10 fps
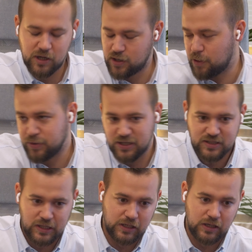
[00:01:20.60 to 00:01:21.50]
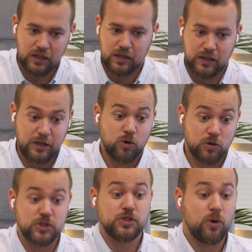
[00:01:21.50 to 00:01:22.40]
companies like
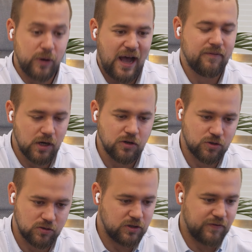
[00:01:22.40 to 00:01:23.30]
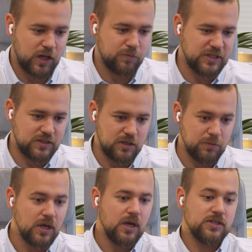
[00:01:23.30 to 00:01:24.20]
yours don't have an internal development
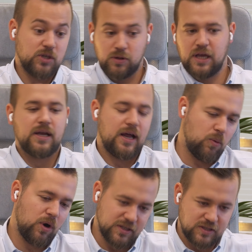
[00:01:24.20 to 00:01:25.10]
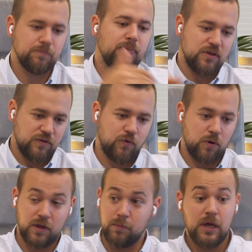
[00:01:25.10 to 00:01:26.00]
team, so they kind of want us to build it
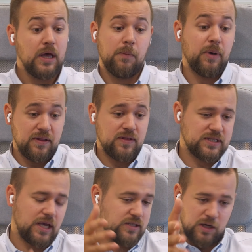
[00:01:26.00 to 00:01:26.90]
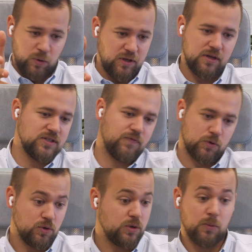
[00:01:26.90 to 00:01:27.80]
for them. But in this case, like we did this for
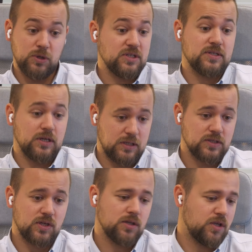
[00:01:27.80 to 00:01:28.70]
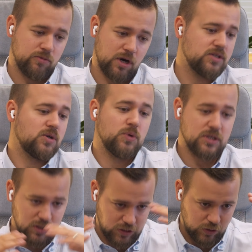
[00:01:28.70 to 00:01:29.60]
Luca, we just did consulting, right? So we
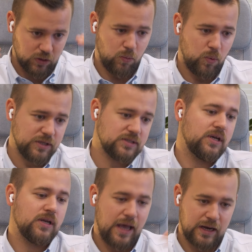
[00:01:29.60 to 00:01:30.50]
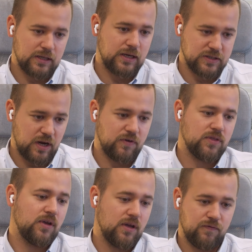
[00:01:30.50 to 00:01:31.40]
just went in, analyzed
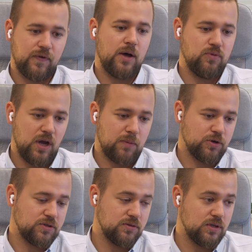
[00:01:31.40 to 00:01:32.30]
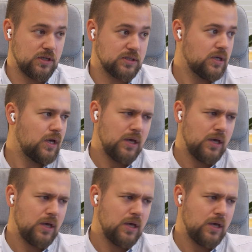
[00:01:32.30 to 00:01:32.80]
everything, and found the opportunities.